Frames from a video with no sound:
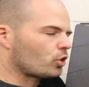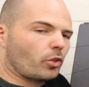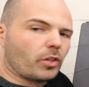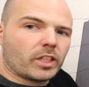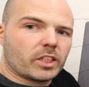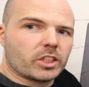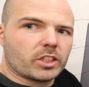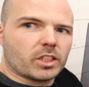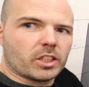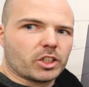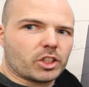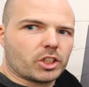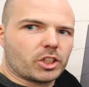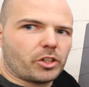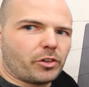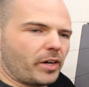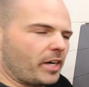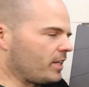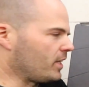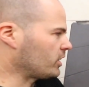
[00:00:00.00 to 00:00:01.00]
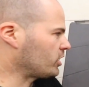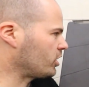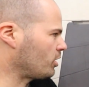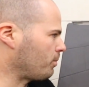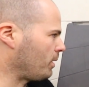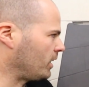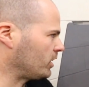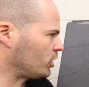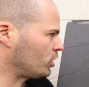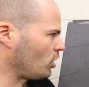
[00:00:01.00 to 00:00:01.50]
So this is the screen, this is a
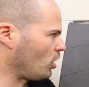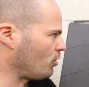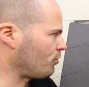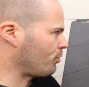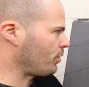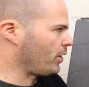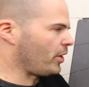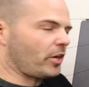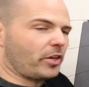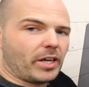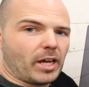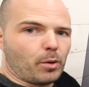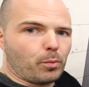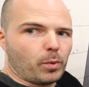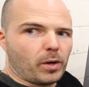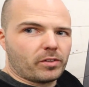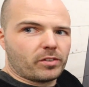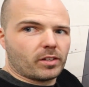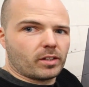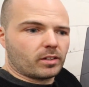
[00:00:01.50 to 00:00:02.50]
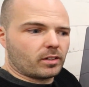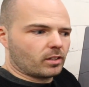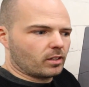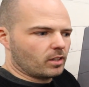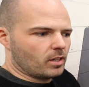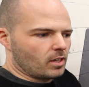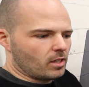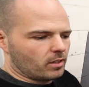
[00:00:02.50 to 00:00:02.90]
bit of software you get with it.